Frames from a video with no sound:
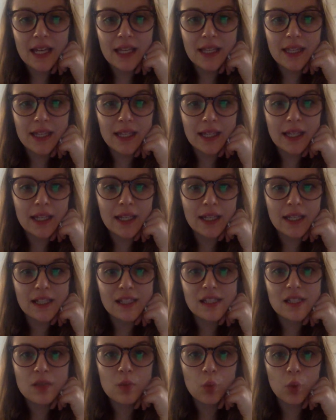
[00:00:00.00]

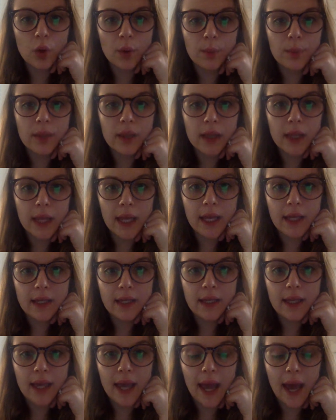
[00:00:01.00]
kids were
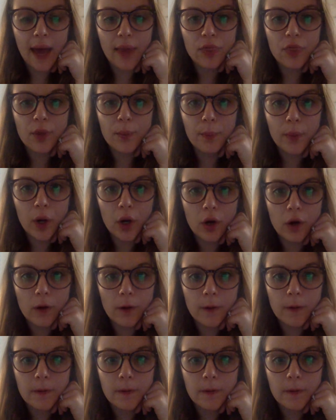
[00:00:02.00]
playing at the park.